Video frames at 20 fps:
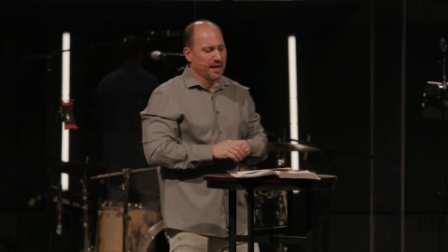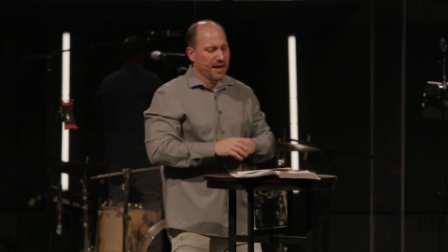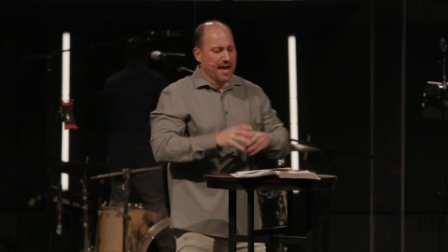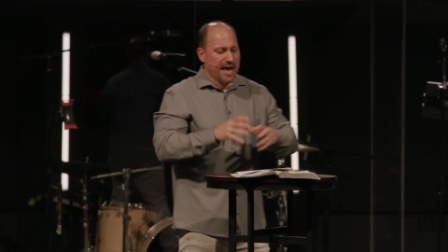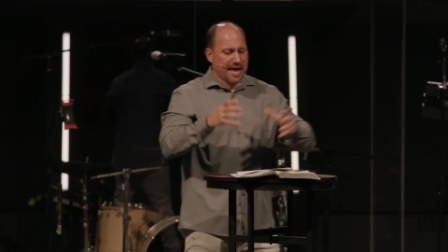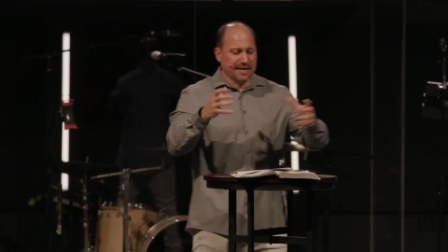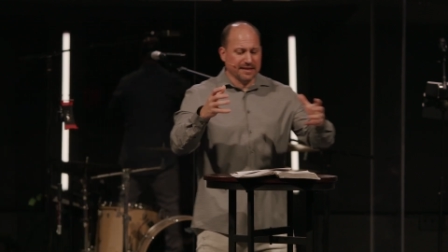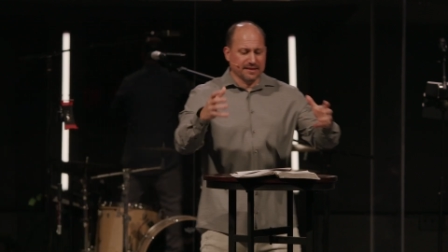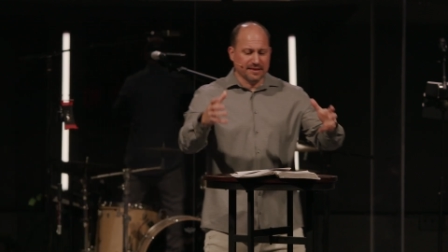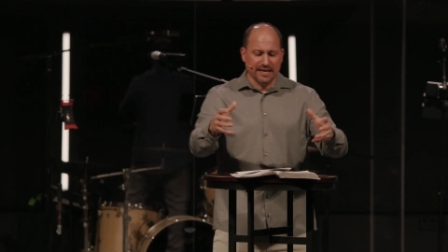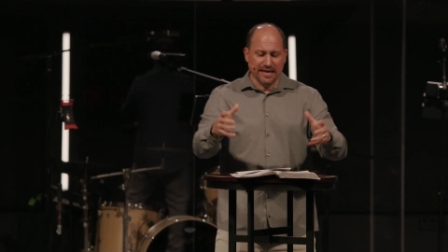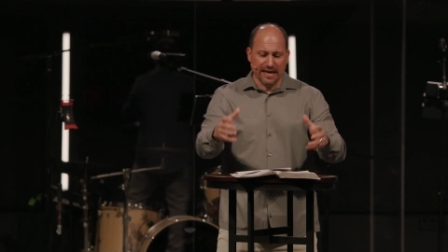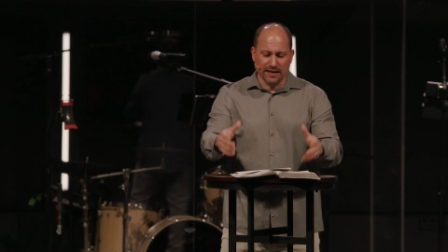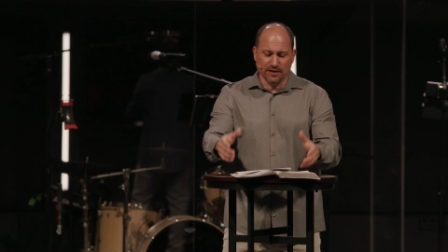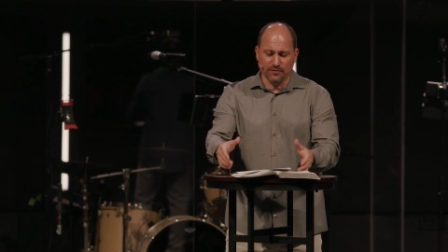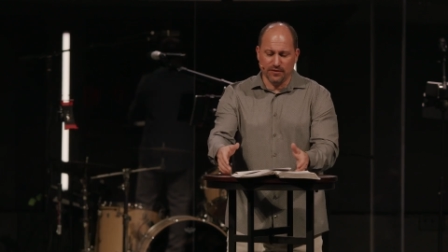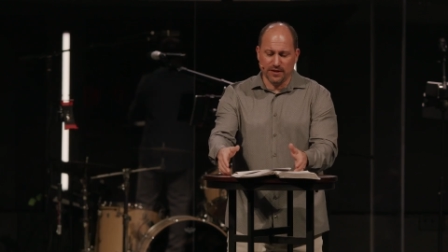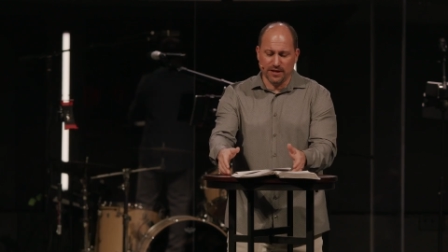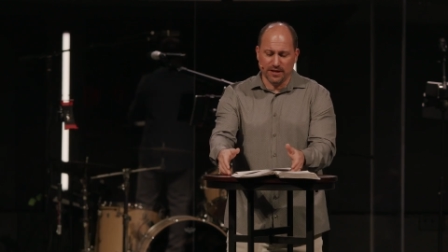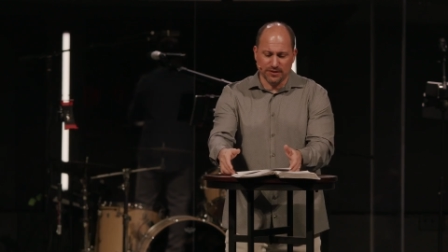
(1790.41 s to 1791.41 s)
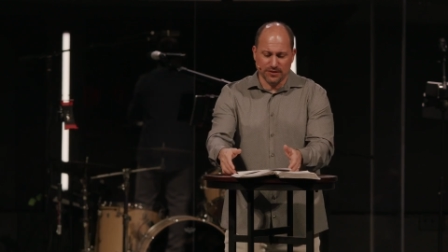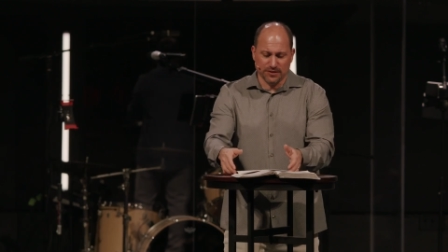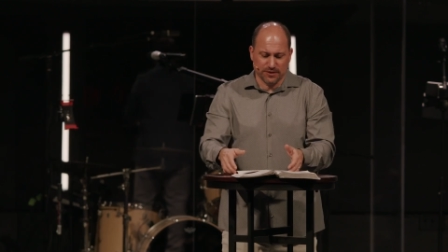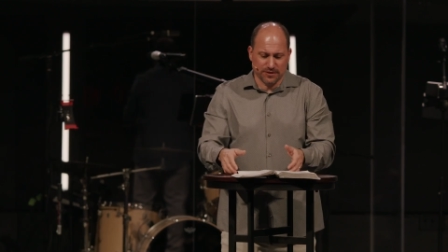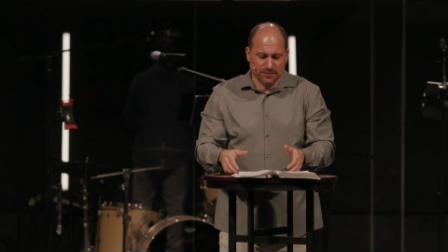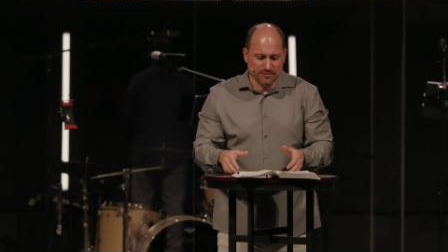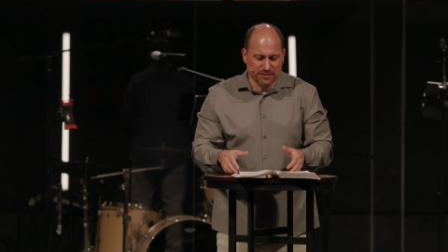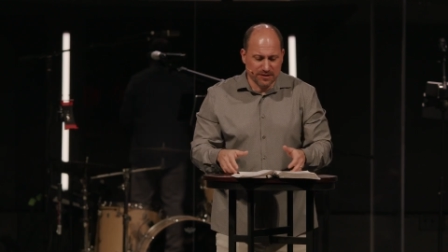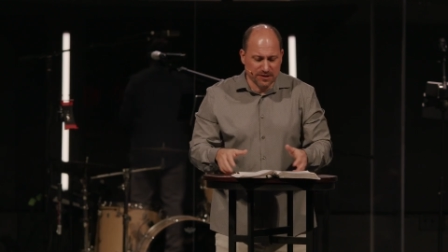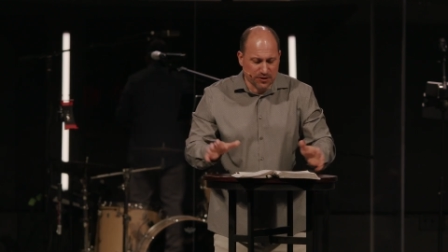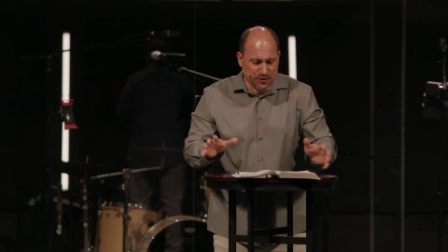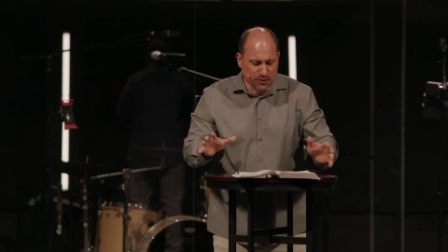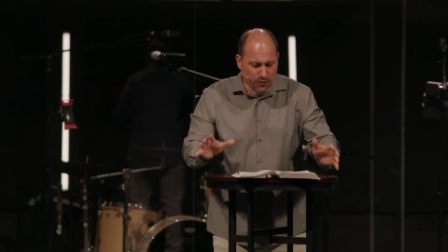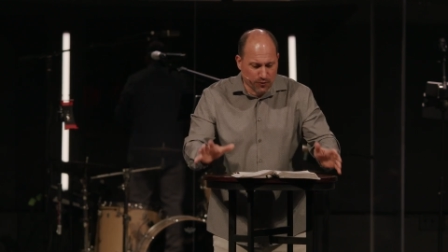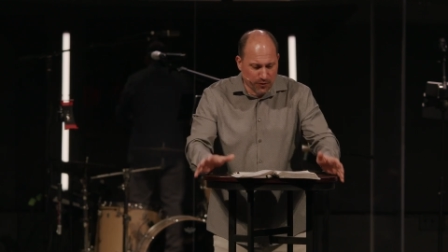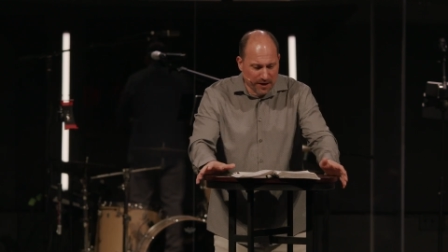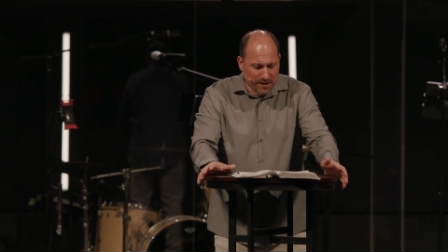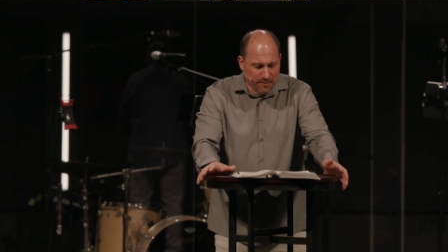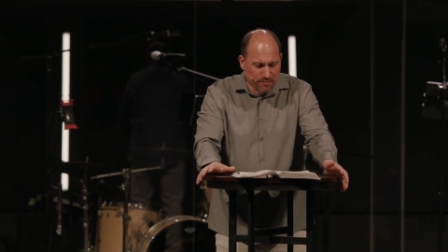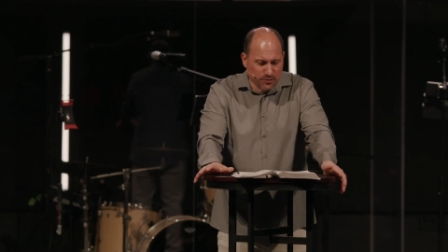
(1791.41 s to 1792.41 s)
And at the end of this, this
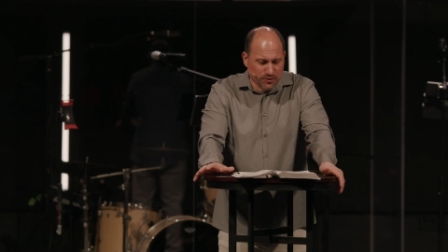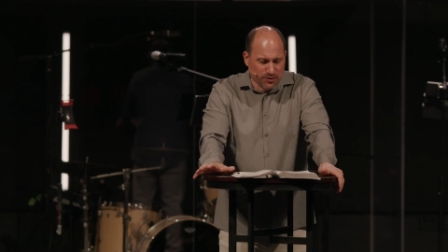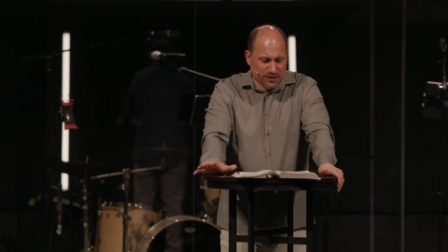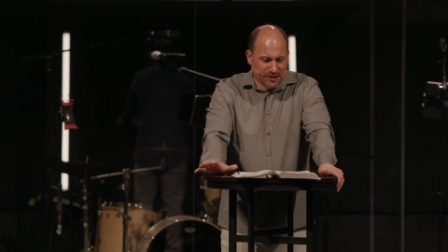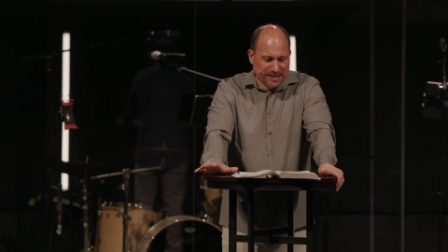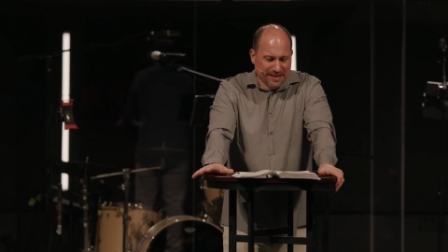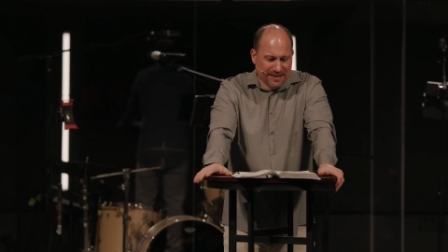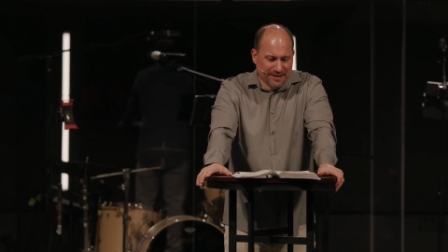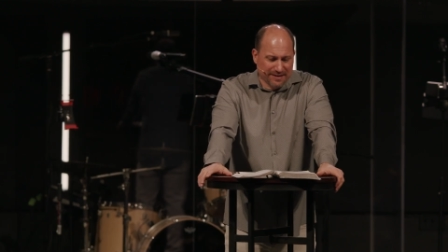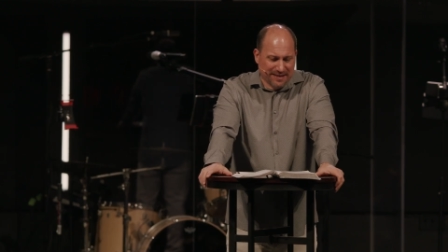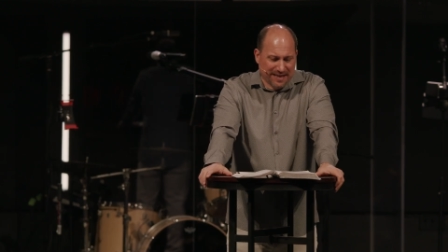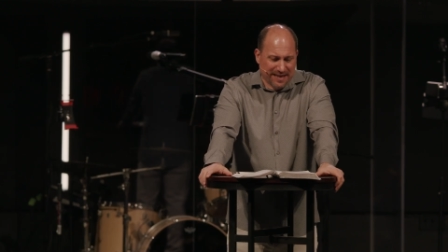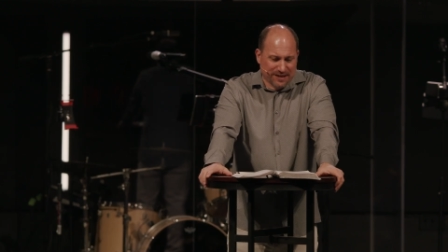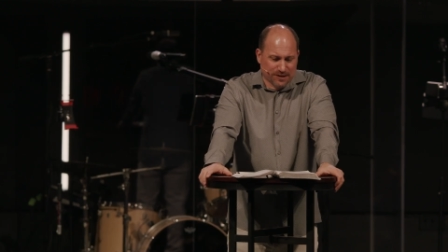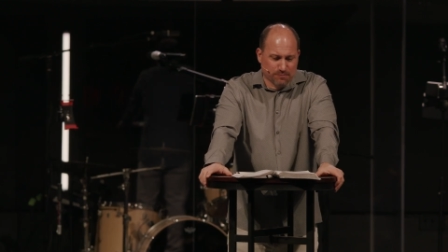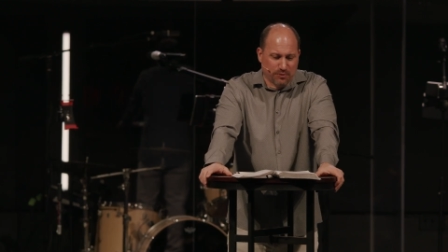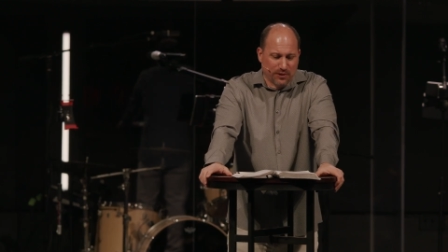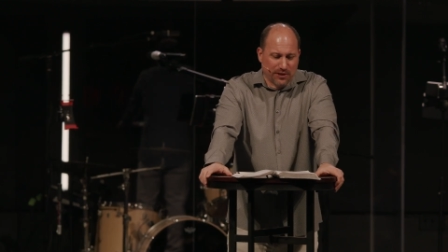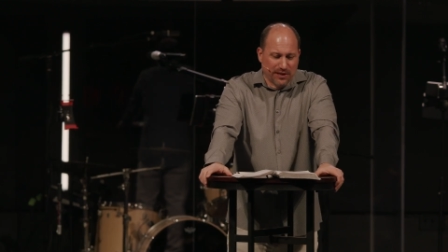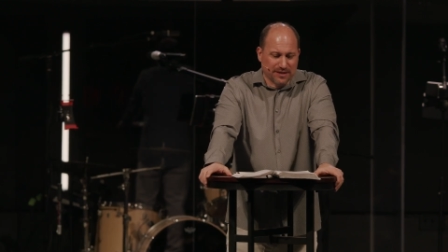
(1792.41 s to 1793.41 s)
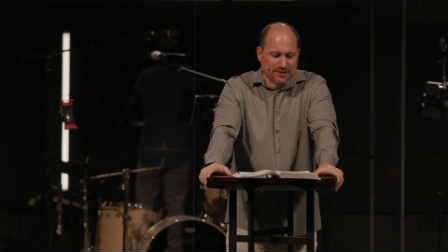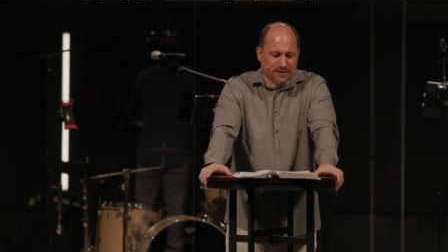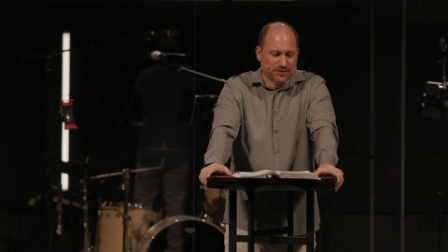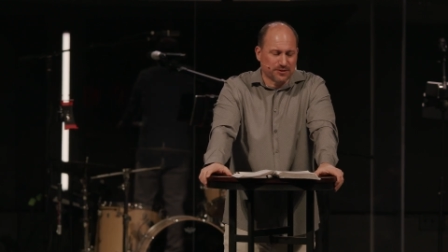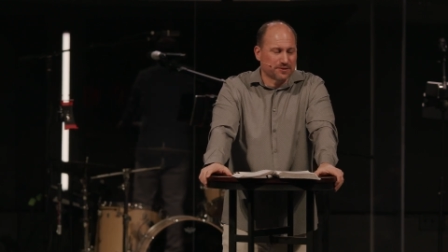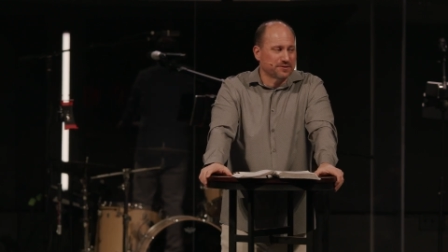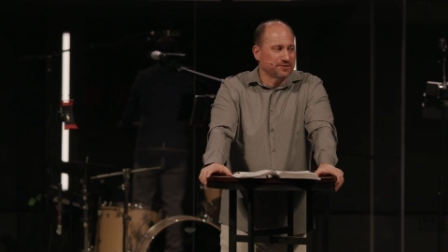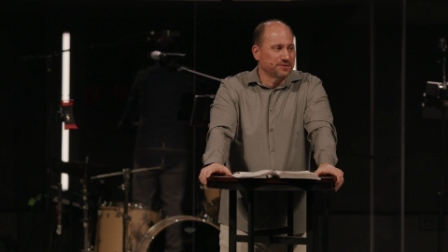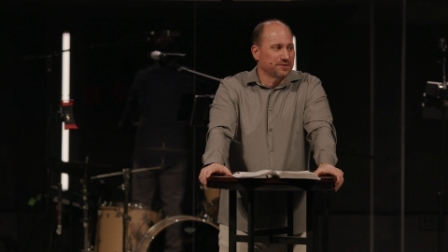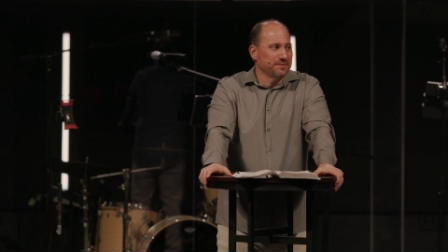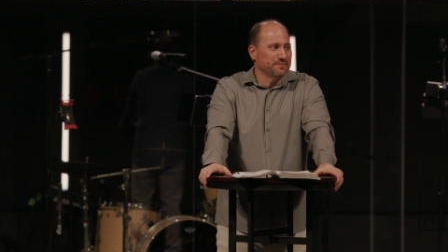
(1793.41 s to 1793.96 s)
incredible scene takes place.